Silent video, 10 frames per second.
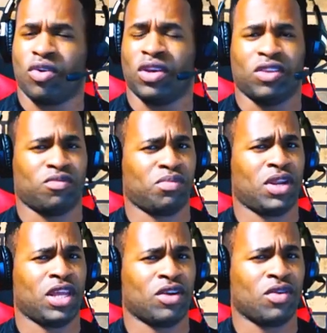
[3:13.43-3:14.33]
So it's
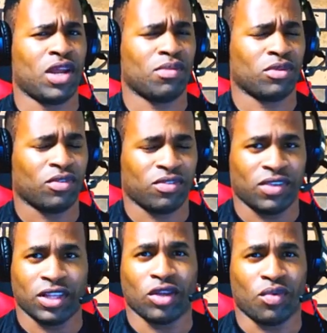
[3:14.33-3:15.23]
pretty incredible to
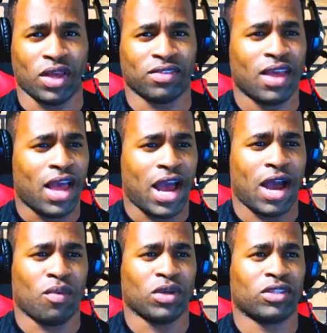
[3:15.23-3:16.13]
see the rate
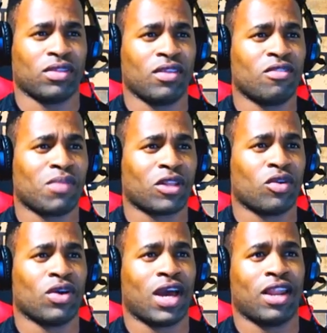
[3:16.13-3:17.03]
at which this
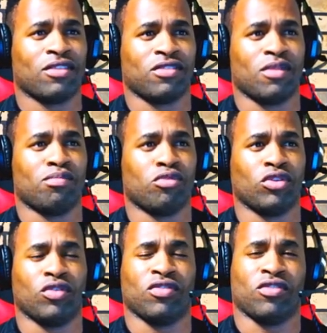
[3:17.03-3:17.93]
particular galaxy
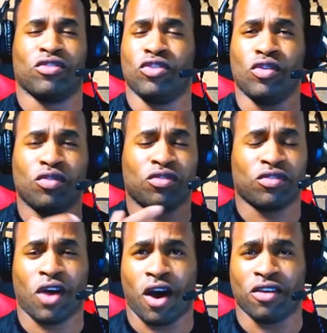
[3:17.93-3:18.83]
produces new
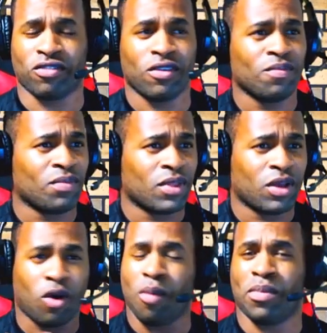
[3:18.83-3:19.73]
stars
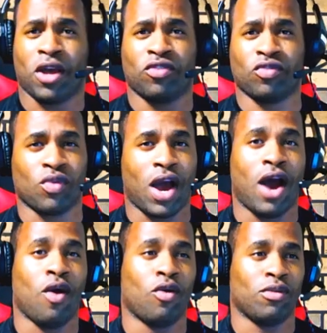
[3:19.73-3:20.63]
compared to
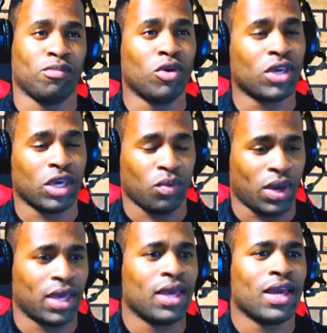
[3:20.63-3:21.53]
our own Milky
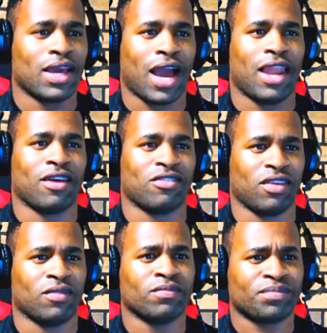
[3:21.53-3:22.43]
Way
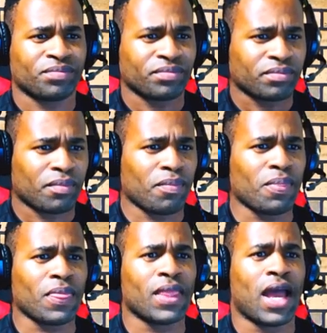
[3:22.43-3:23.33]
galaxy.
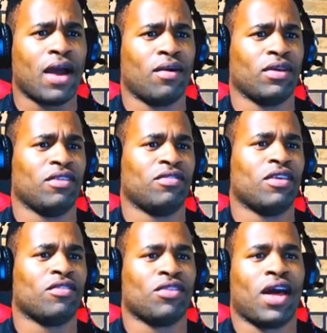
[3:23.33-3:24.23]
Now, it
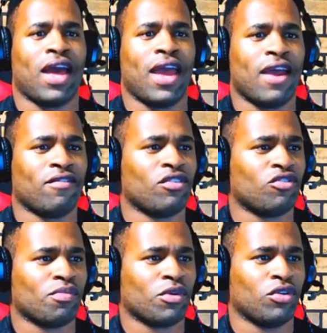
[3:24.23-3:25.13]
says that
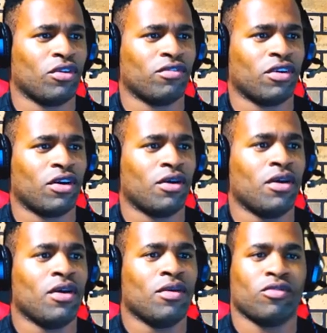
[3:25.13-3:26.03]
every
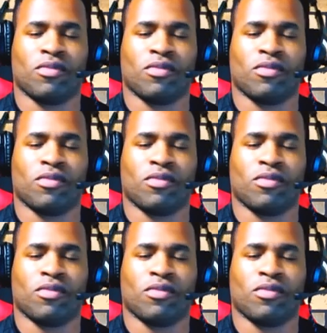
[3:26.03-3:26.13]
supernova